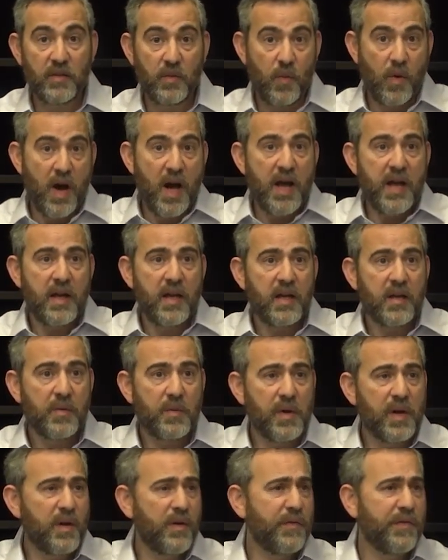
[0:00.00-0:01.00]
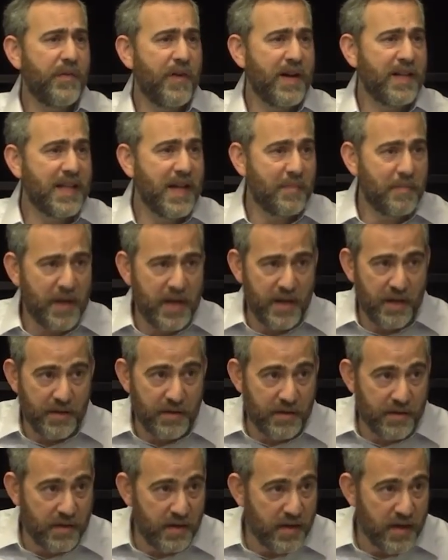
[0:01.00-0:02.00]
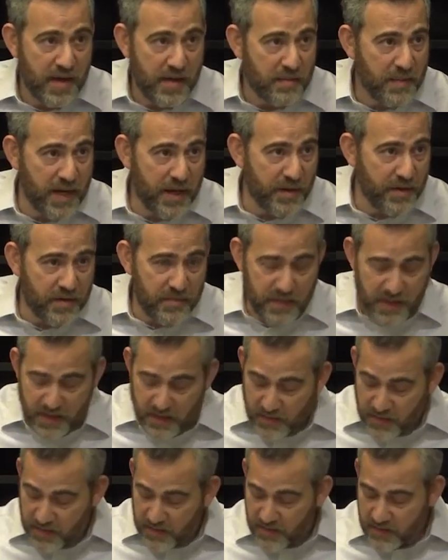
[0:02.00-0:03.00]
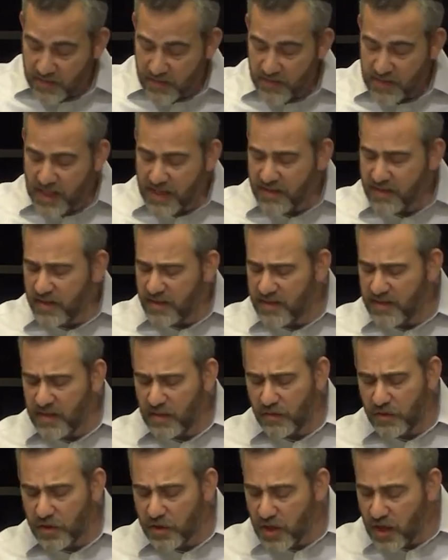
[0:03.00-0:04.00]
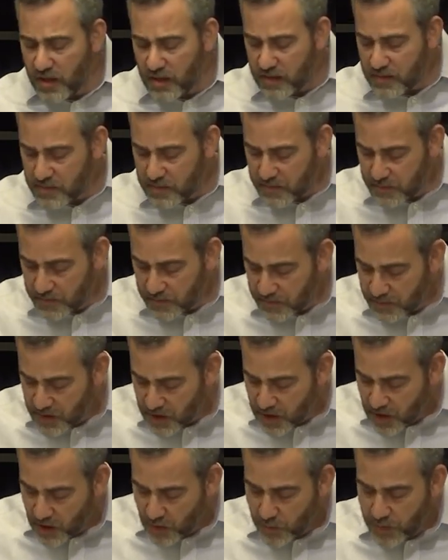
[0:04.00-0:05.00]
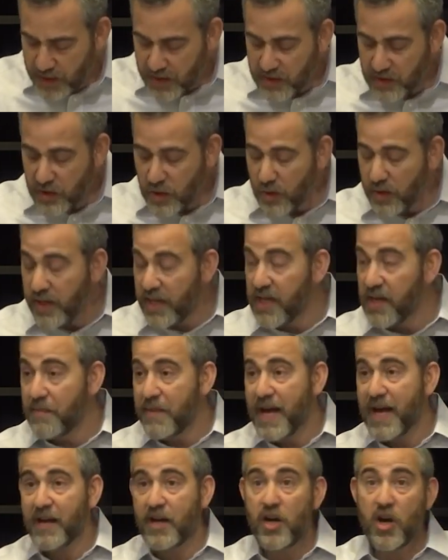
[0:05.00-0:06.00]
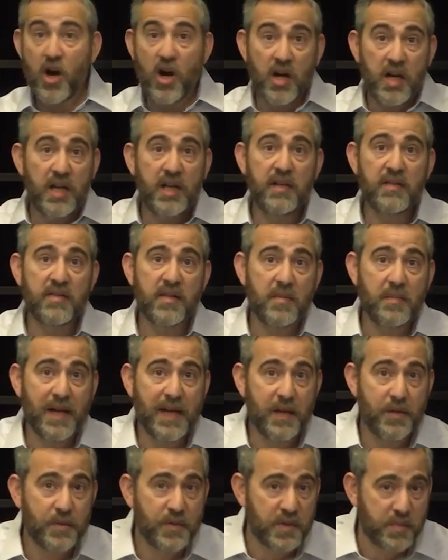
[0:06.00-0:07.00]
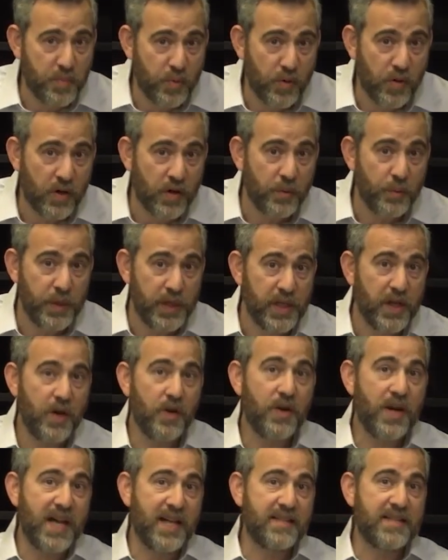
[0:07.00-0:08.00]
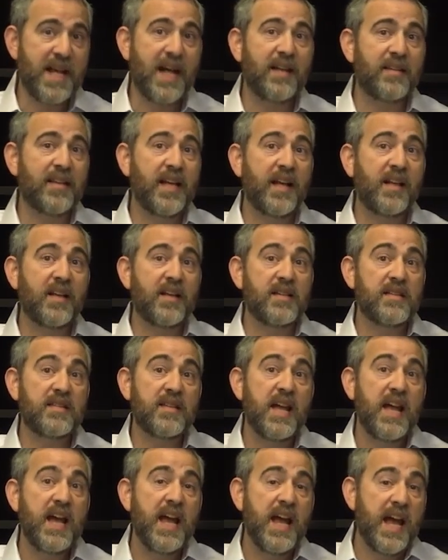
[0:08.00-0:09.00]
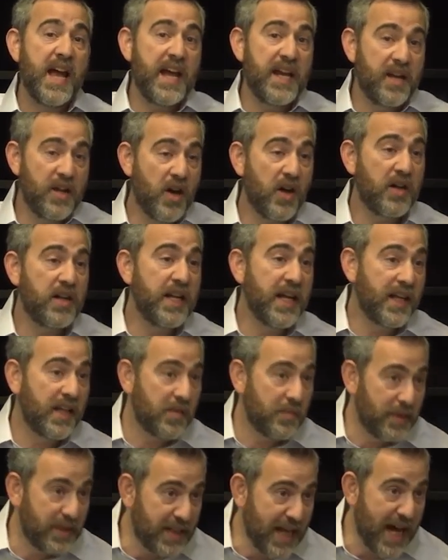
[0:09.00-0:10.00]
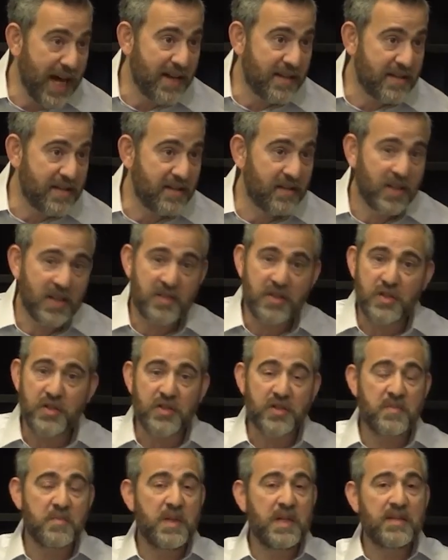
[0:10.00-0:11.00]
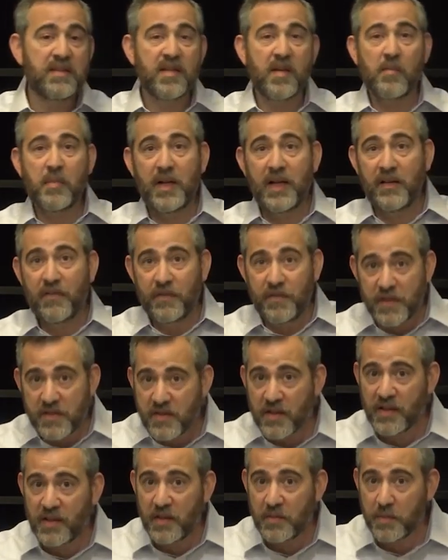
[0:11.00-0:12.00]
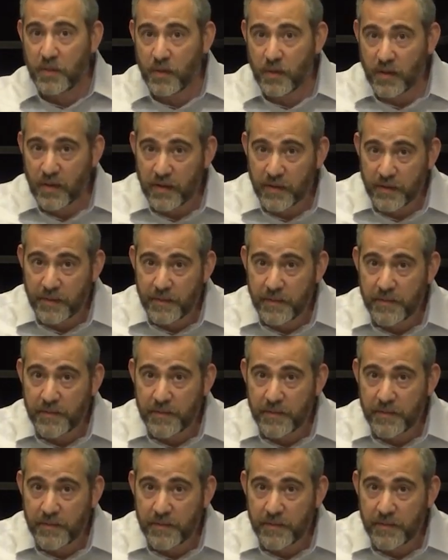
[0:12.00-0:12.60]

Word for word: Why? We don't find that by other by other mitzvahs. Says the Nesivas Shalom. When it's talking about an ani, somebody who's poor, we know Chazal tell us, ain ani elabadas. It doesn't just mean somebody physically poor.